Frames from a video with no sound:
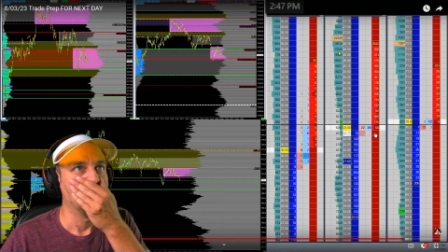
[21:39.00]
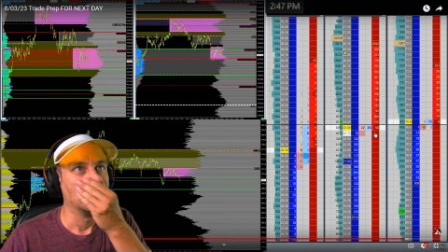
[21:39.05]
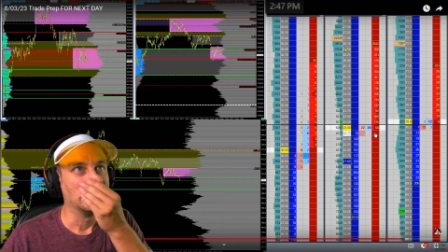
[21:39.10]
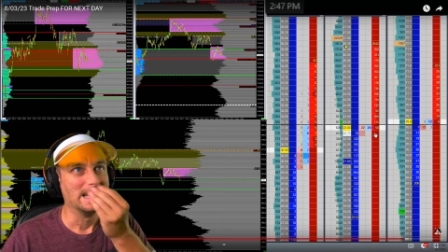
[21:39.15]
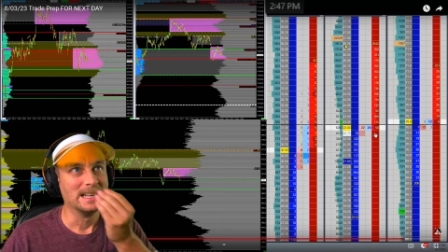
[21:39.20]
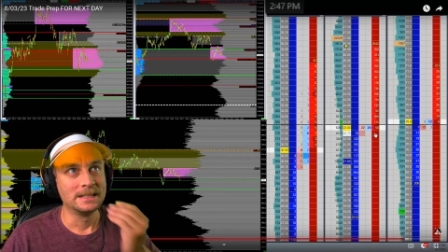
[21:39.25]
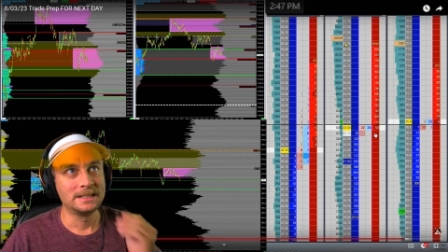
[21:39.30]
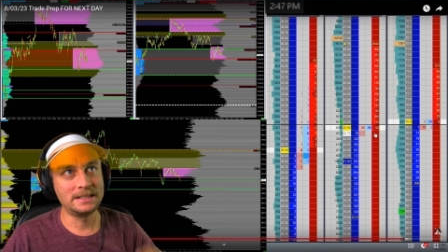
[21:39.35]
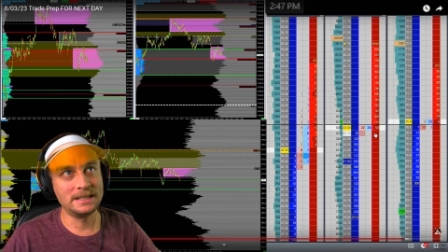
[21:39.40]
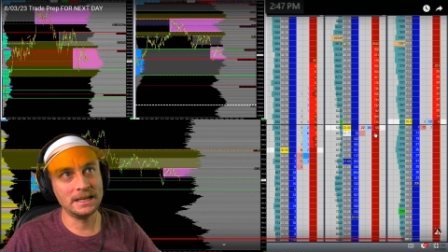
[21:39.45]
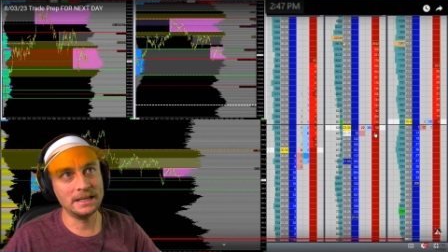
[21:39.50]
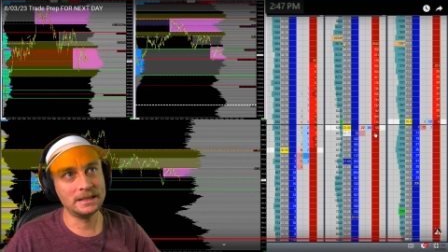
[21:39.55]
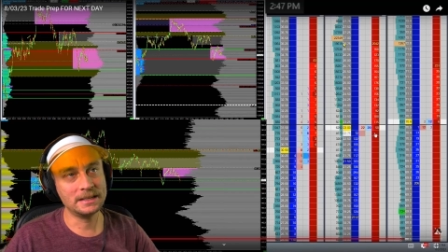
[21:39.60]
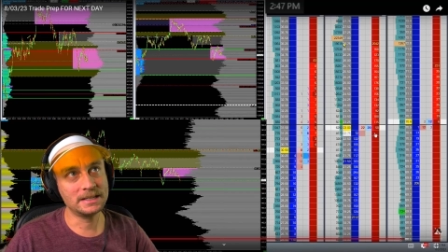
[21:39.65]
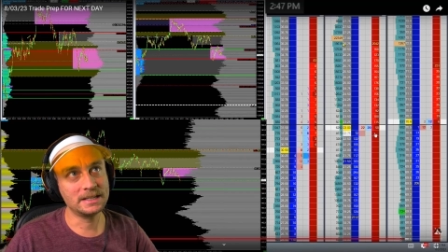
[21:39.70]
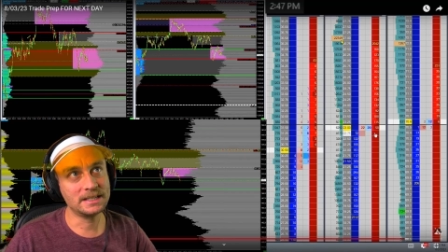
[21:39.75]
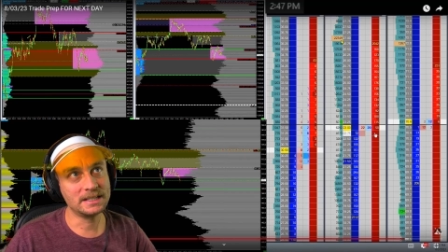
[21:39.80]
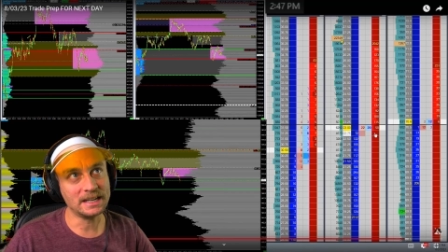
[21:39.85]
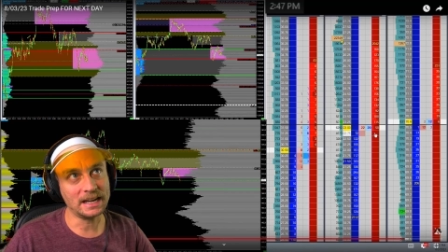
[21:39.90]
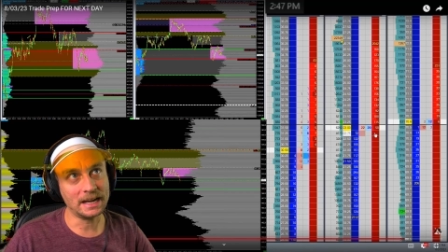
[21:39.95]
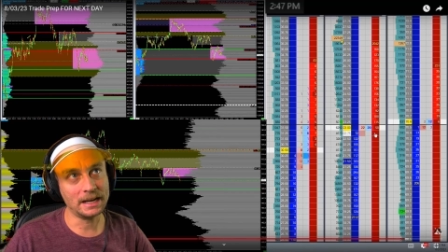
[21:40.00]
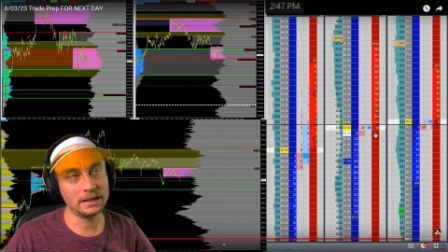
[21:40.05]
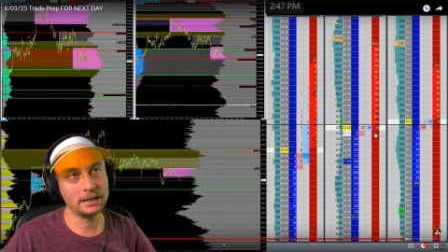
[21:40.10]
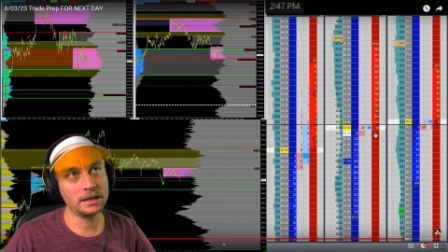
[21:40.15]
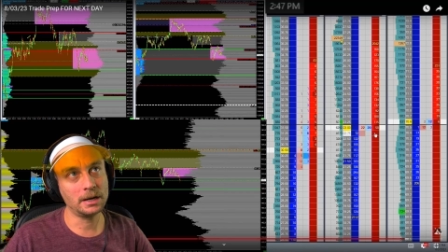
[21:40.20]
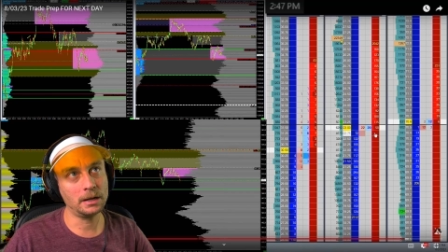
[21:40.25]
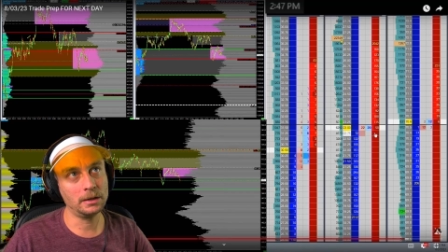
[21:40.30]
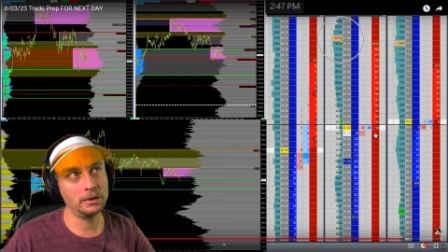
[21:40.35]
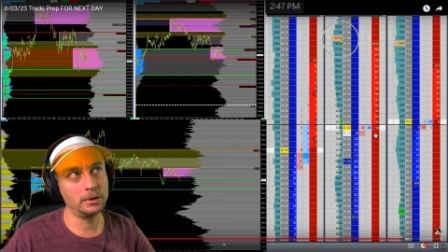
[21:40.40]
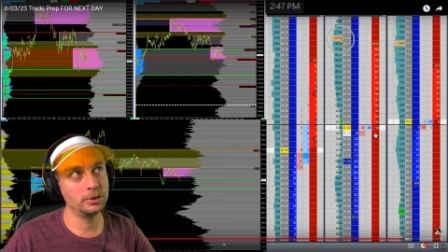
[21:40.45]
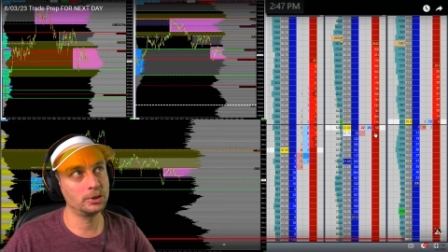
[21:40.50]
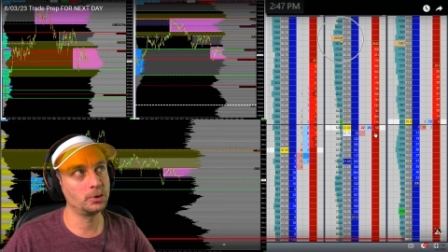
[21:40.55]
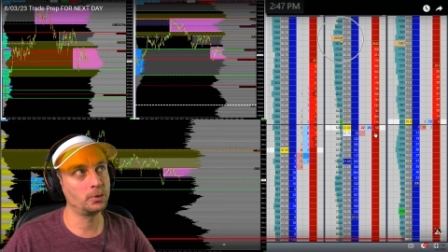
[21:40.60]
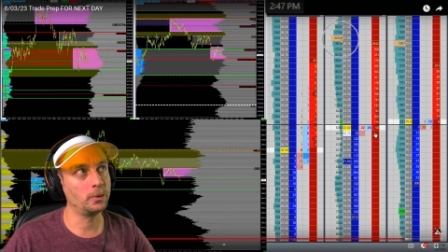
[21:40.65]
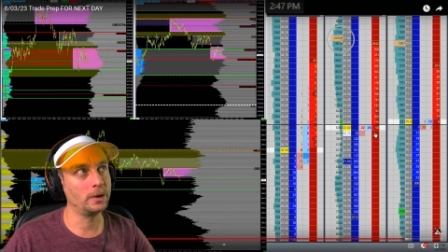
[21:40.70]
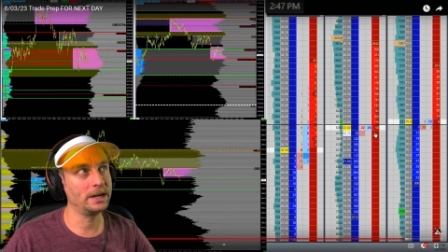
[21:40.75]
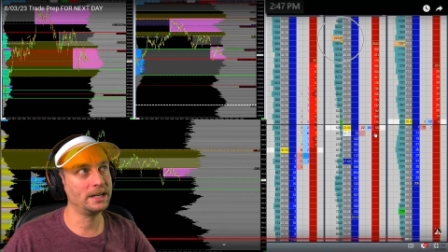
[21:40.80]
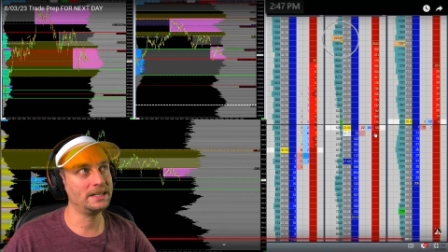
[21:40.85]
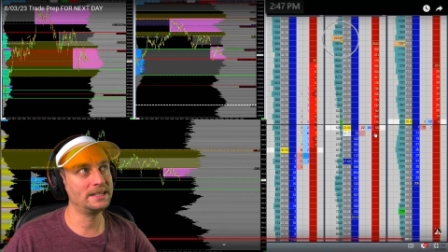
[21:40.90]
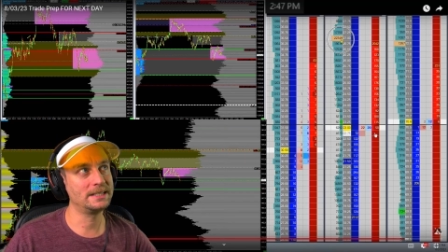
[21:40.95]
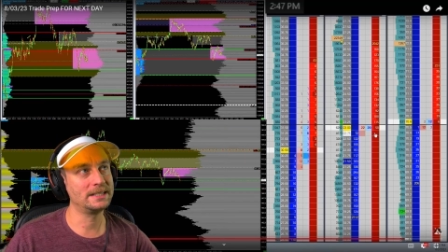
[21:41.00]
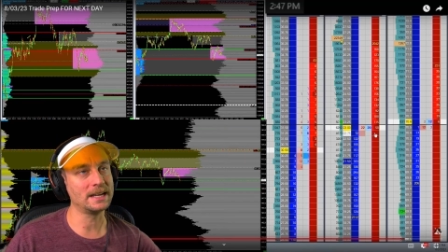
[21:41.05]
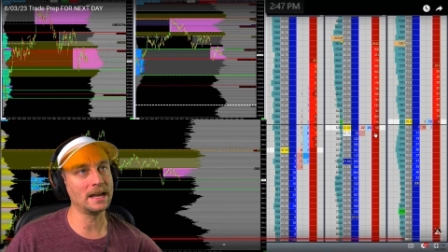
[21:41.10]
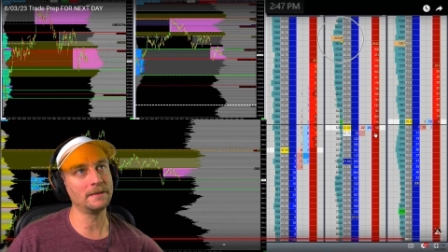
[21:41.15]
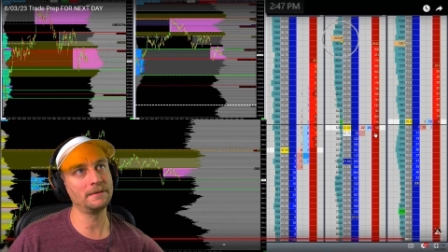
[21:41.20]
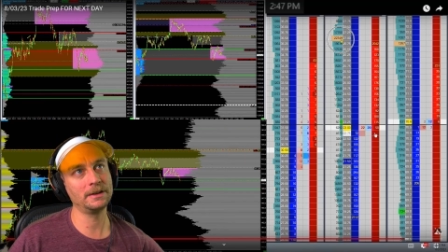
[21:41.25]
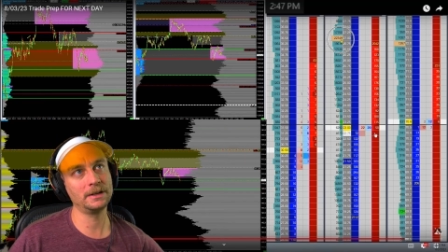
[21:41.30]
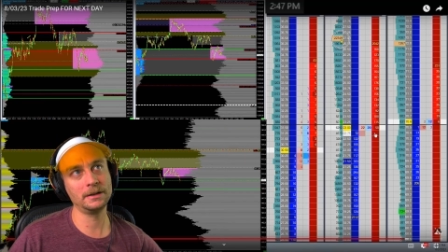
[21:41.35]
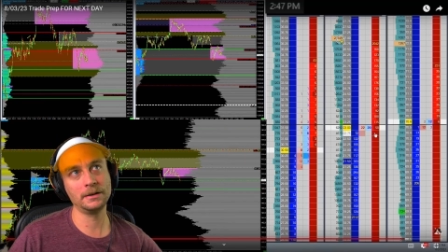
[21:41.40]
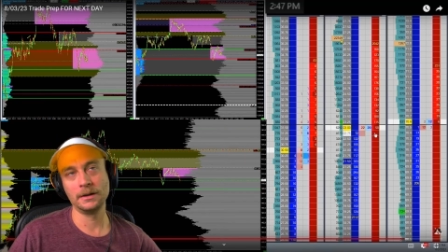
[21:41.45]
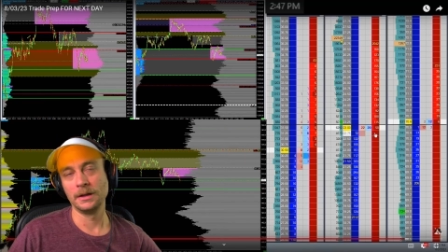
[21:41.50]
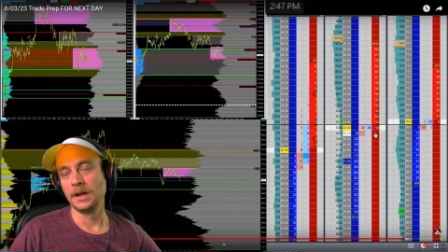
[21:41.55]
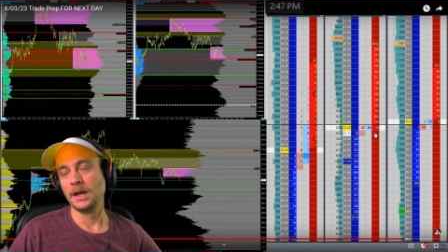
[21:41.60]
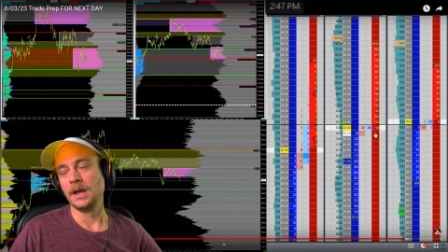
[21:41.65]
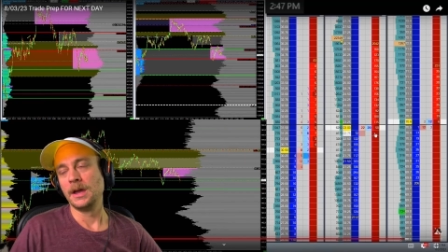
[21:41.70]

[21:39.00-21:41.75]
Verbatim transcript: see the sand color 27?